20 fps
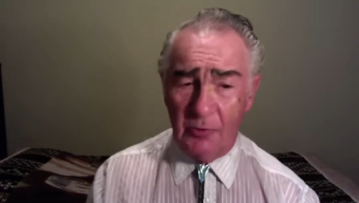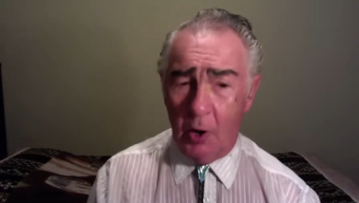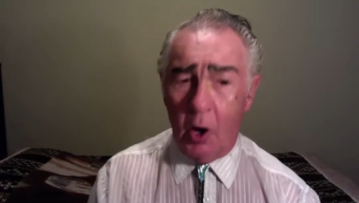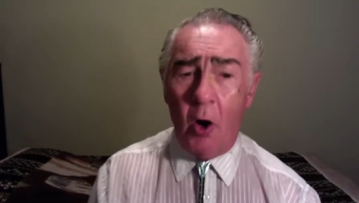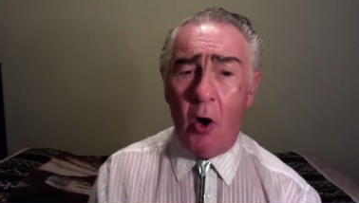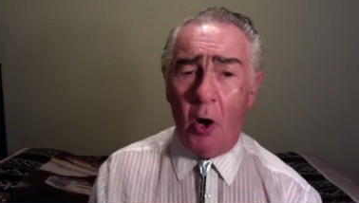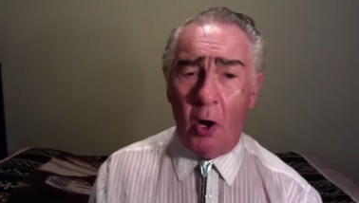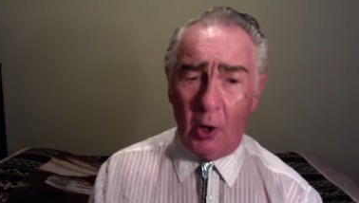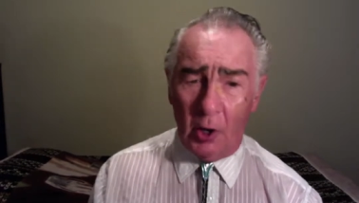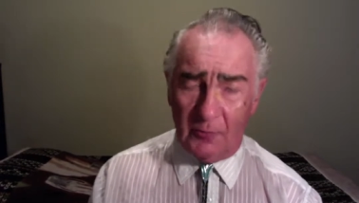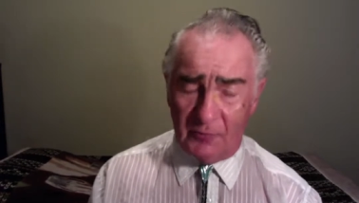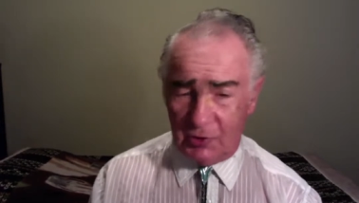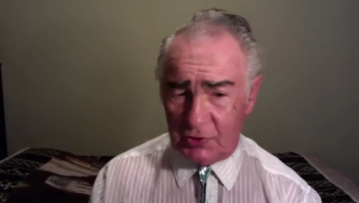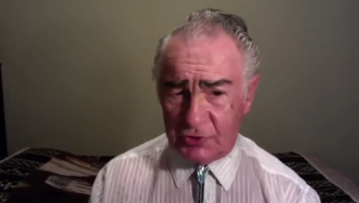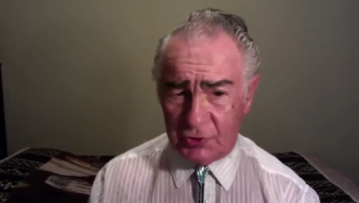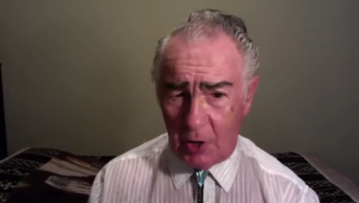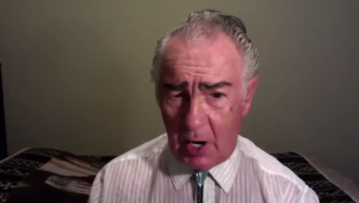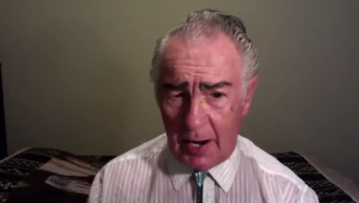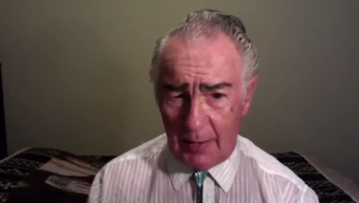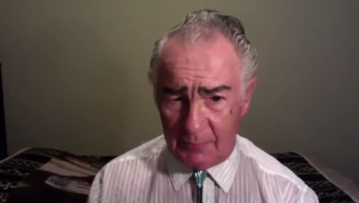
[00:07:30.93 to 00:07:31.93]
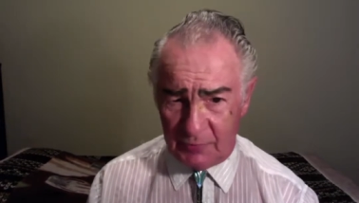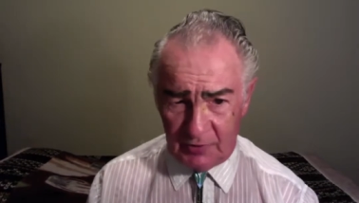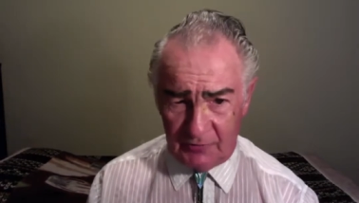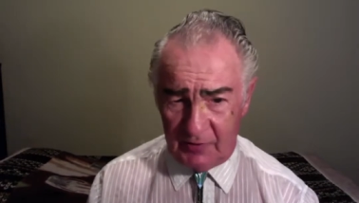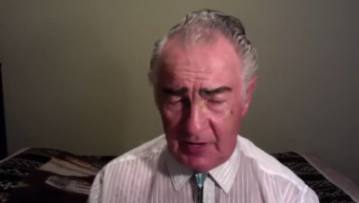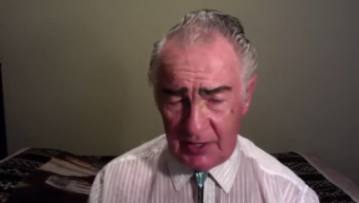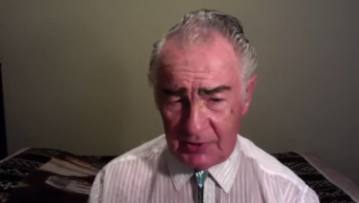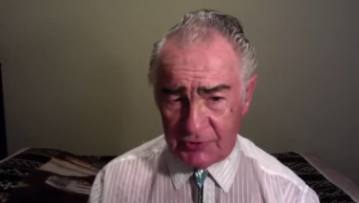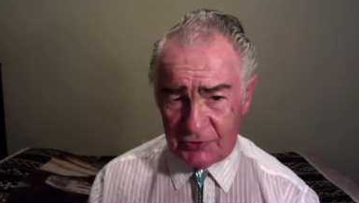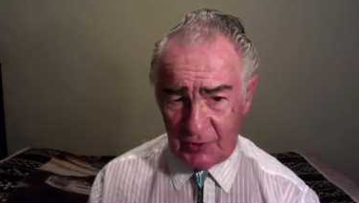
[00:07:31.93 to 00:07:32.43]
all of the tribes of
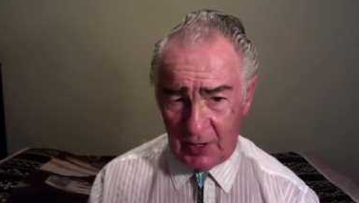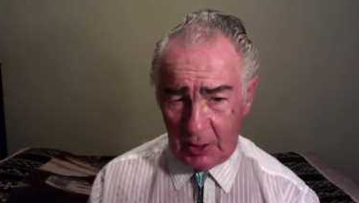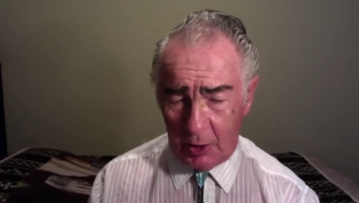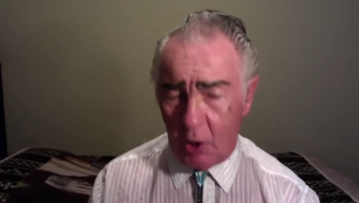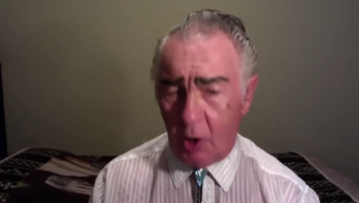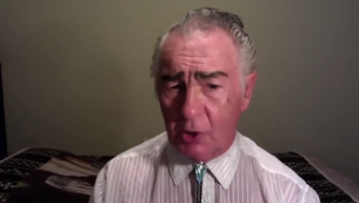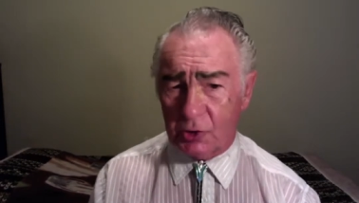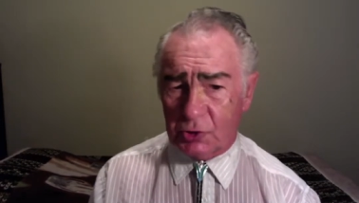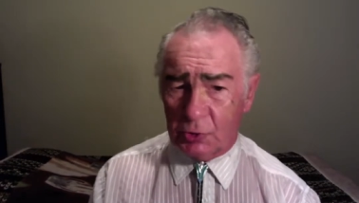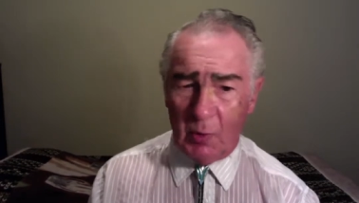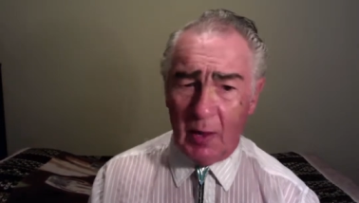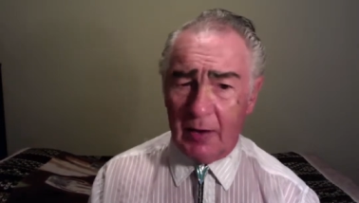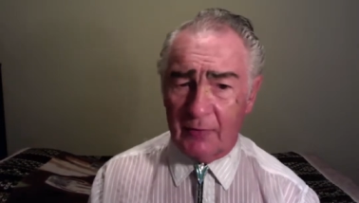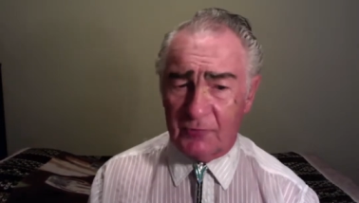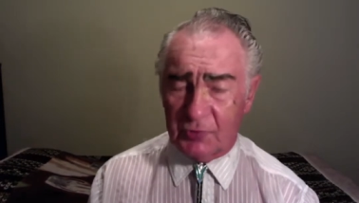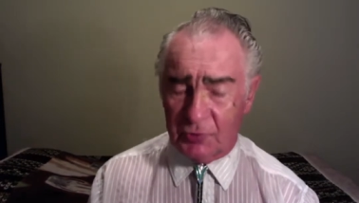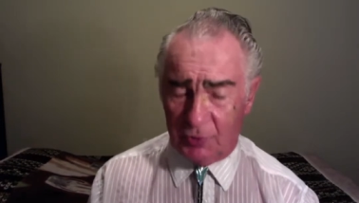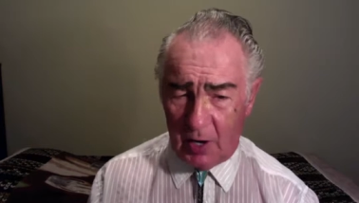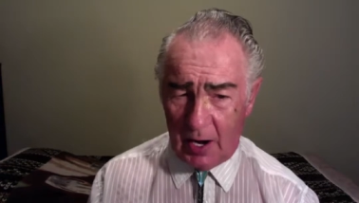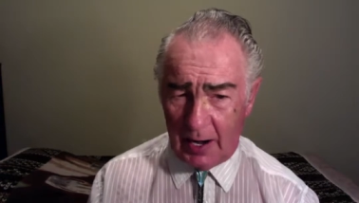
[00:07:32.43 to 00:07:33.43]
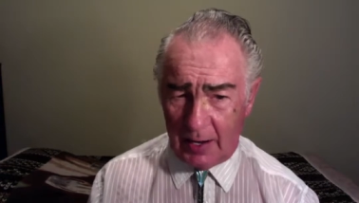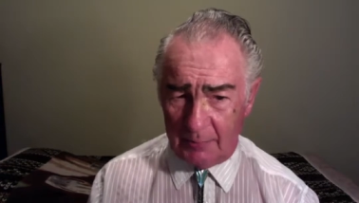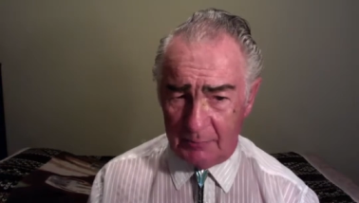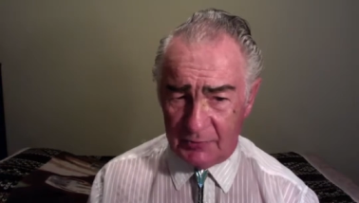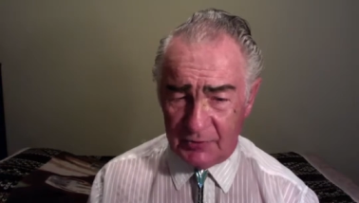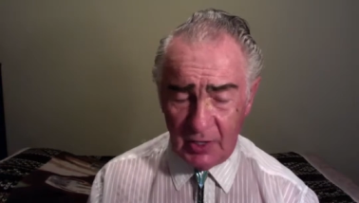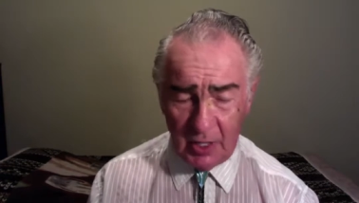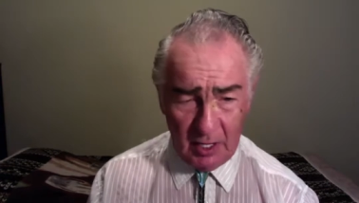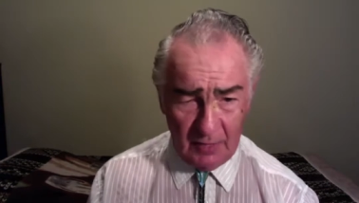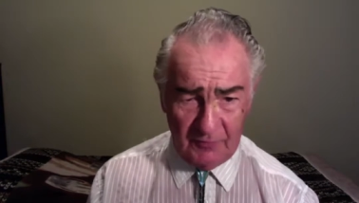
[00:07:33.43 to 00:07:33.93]
Israel, all 12
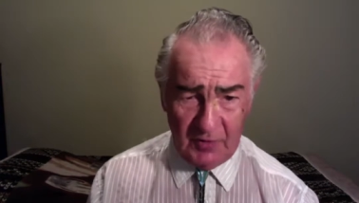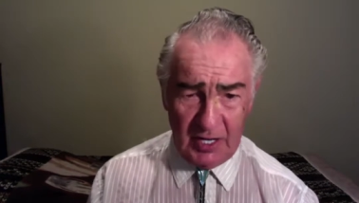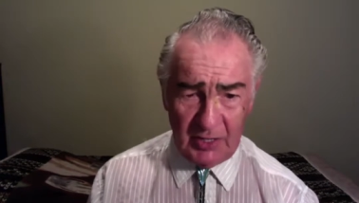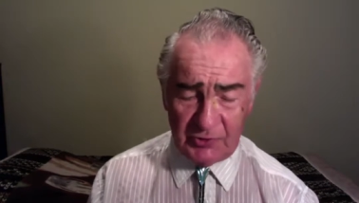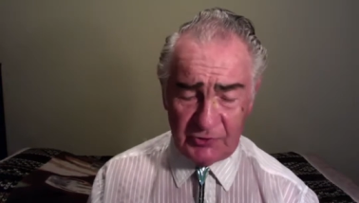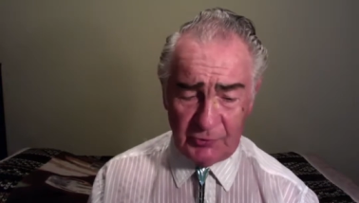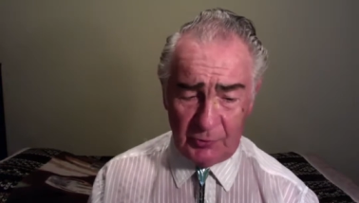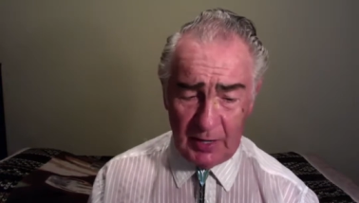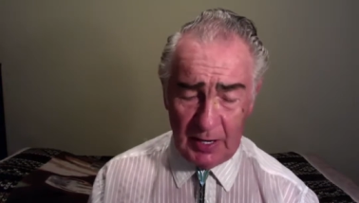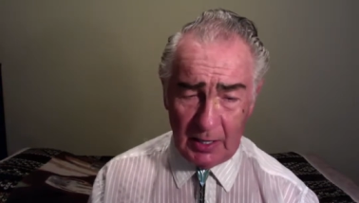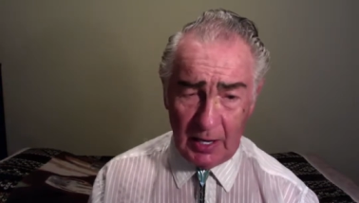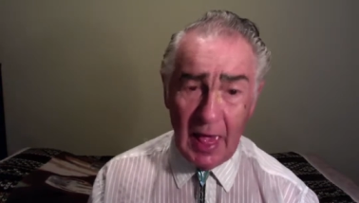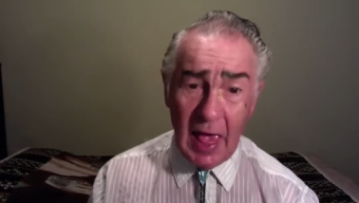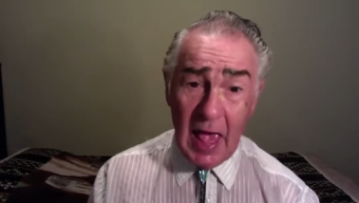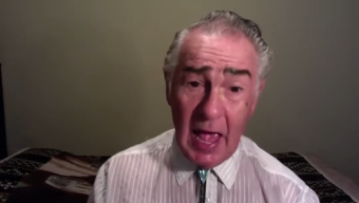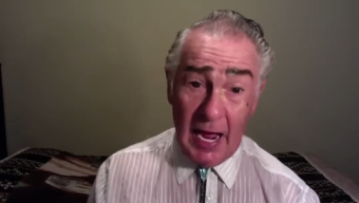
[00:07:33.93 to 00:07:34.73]
tribes of Israel,